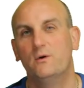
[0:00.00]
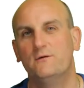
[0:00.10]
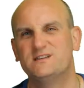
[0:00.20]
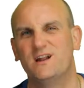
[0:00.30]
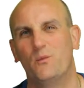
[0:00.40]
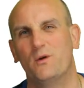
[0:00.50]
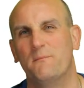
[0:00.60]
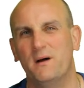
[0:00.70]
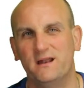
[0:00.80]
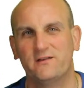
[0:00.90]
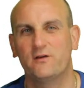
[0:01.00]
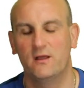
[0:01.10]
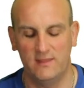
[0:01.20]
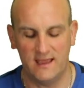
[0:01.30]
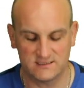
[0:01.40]
We obviously don't want a minus
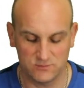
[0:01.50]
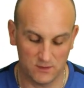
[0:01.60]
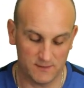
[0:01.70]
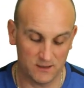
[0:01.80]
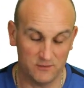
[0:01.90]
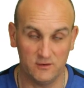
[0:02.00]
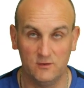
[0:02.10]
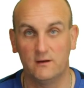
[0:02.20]
sign there, so what am I going to do?